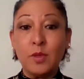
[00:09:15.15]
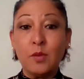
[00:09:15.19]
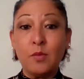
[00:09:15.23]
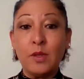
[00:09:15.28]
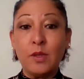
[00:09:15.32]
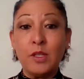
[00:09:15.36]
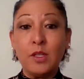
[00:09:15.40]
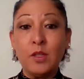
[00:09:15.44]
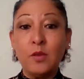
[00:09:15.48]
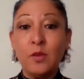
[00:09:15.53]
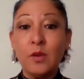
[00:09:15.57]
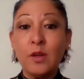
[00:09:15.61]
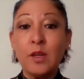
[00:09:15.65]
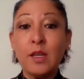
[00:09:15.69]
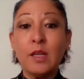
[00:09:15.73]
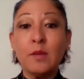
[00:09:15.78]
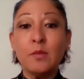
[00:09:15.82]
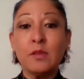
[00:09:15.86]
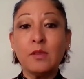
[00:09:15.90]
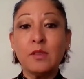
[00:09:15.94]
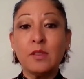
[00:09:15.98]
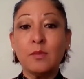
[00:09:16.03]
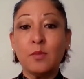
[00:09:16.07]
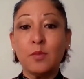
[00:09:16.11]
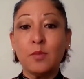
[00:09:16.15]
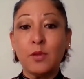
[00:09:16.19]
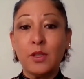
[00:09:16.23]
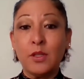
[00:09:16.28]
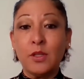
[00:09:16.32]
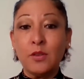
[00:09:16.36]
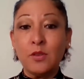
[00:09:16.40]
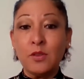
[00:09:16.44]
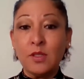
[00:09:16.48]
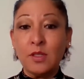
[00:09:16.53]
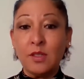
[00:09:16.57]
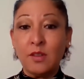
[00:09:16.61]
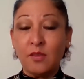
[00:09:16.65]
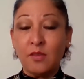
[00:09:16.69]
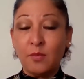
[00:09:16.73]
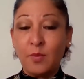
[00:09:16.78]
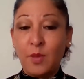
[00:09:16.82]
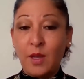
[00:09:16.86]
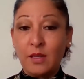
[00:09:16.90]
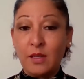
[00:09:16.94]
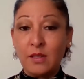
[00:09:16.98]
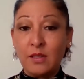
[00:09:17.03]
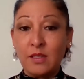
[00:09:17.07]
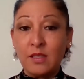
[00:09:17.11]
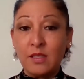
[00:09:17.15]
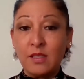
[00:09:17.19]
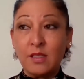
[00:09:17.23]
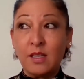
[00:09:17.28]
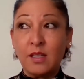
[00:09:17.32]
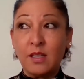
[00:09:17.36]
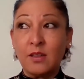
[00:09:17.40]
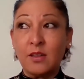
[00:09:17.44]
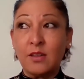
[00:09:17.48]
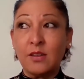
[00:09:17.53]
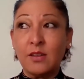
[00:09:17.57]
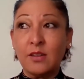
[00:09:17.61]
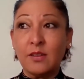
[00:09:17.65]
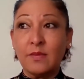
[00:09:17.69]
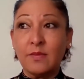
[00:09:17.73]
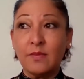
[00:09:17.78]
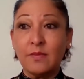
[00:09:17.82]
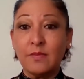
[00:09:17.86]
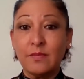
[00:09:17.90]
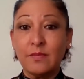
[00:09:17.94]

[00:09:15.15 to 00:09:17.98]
But when you are able to bring yourself back to center